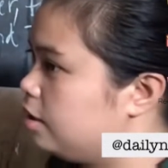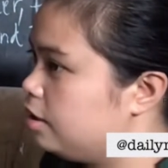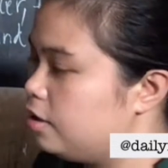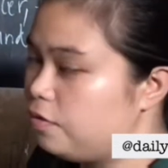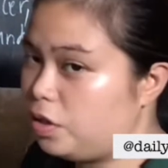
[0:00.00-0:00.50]

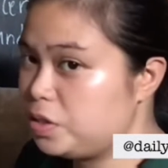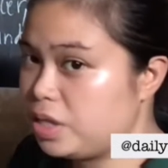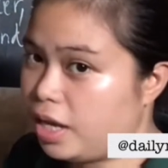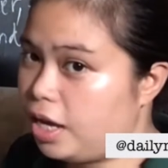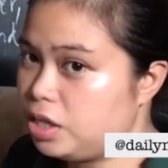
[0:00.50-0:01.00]
if there's a
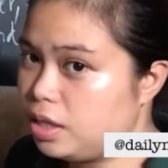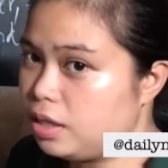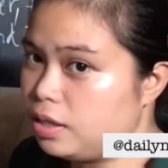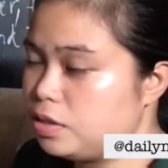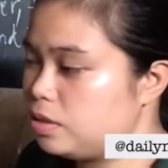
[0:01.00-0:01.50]

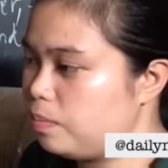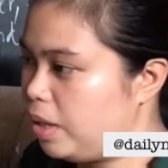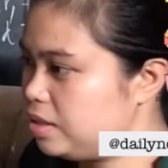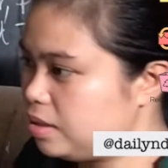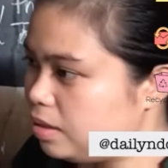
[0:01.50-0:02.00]
negation, it
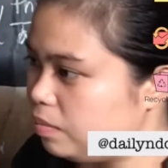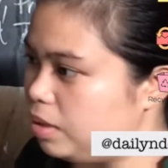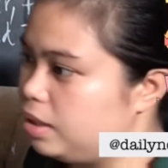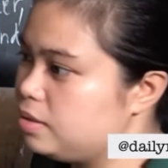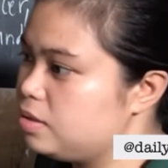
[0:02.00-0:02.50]
basically
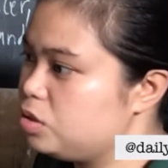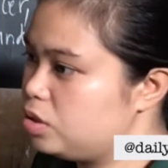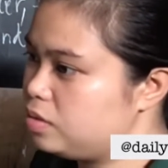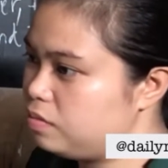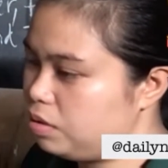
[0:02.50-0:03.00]
means
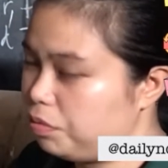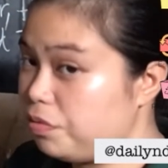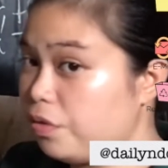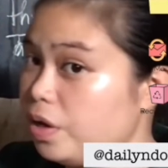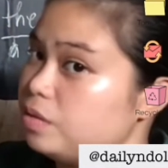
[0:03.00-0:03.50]
just the
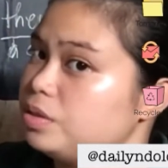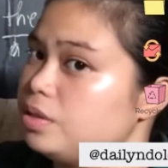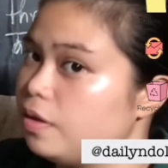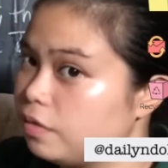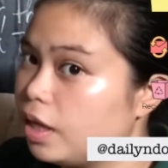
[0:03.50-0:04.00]
reverse
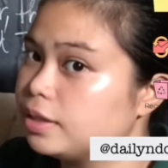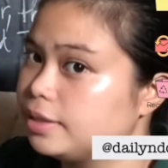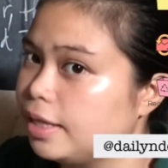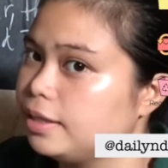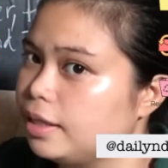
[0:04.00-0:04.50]
of that
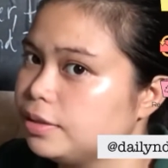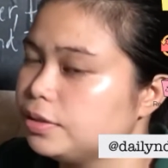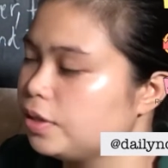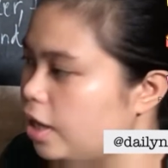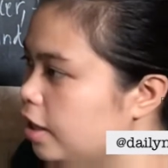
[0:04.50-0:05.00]
sentence.
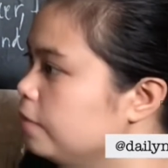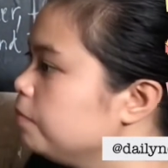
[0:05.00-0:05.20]
Okay,